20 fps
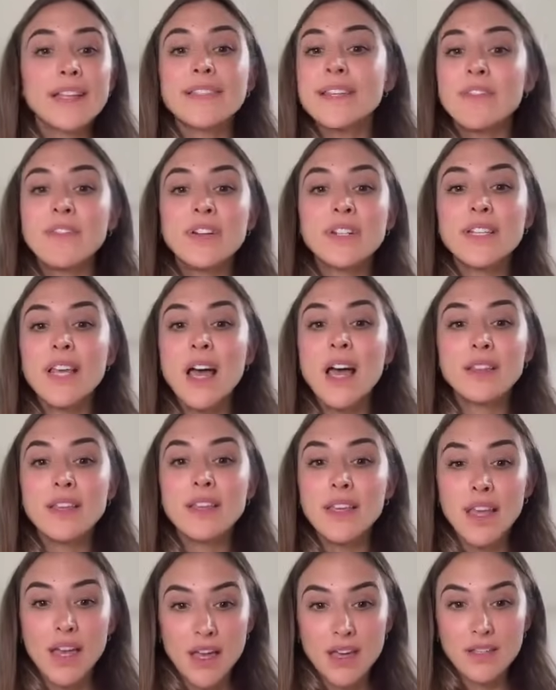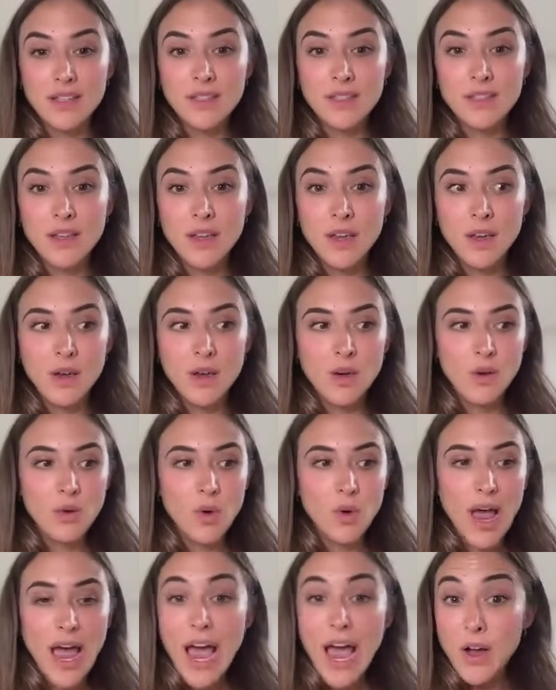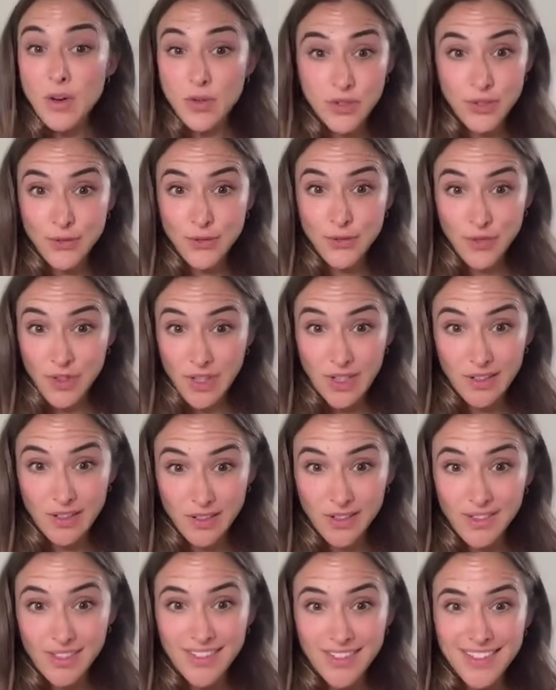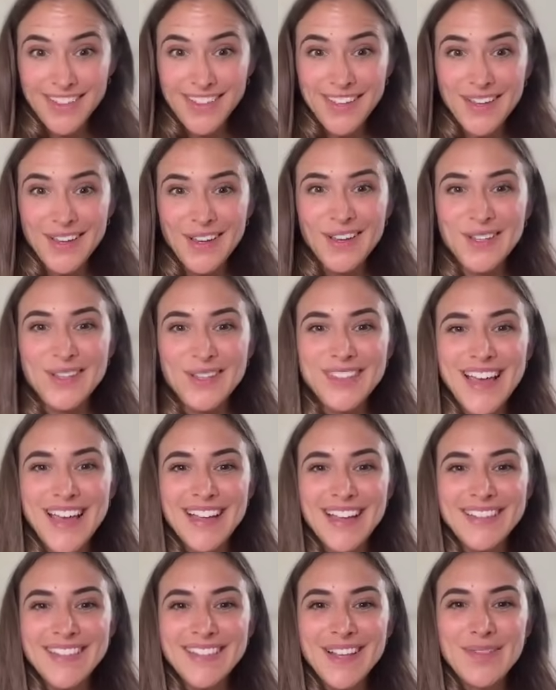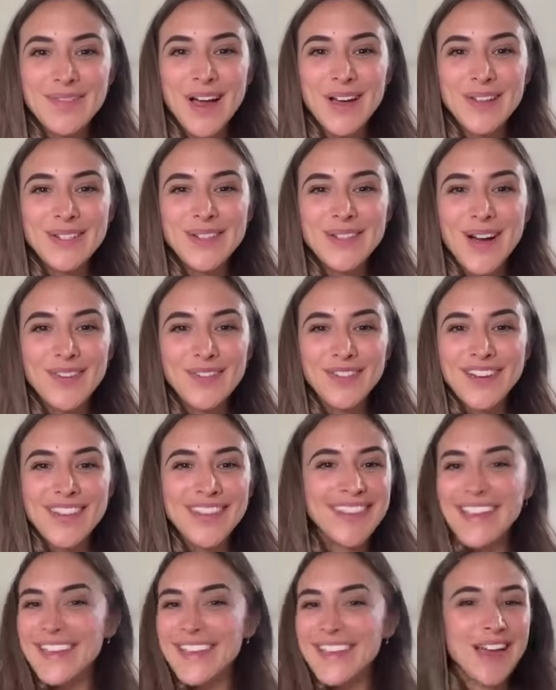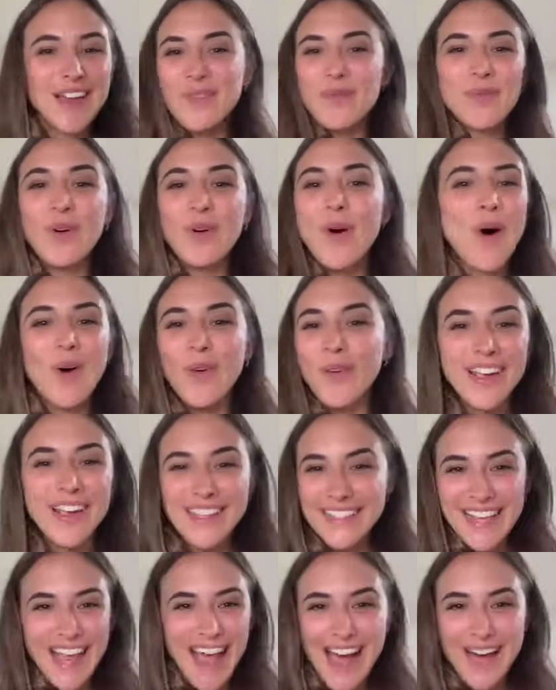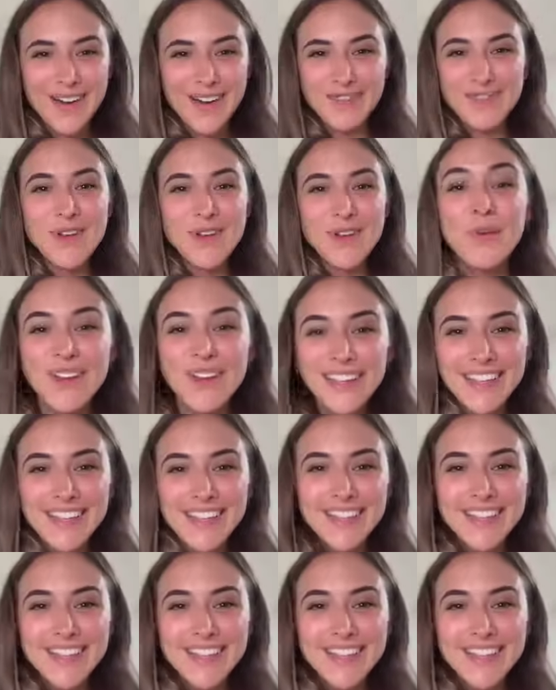never telling us how to feel because that's a sovereign thing that we'll always have. No one can